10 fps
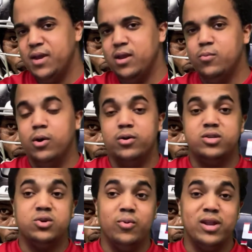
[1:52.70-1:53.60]
mean? Well,
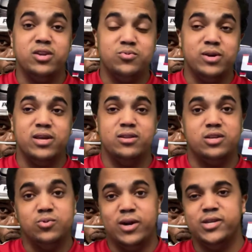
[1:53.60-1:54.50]
in 2020 to
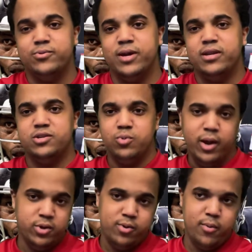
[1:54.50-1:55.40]

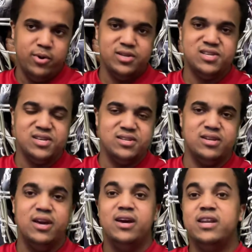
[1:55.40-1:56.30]
2021
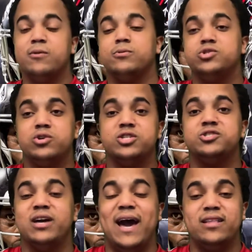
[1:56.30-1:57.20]
season, they
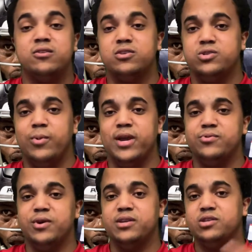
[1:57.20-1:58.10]
restructured after the
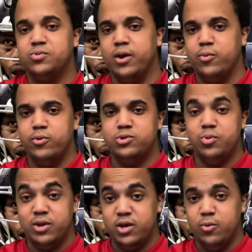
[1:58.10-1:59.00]
2020 to
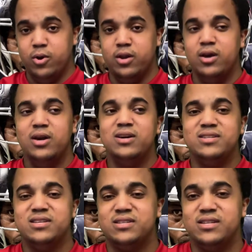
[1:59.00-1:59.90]
2021
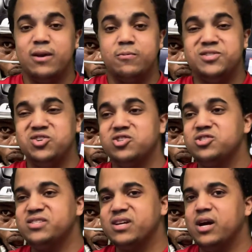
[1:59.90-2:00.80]
season, they restructured
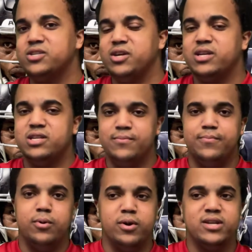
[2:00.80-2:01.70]
his contract to
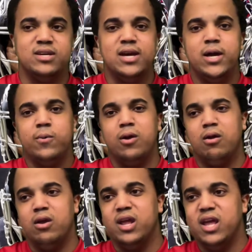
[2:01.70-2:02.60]
the point where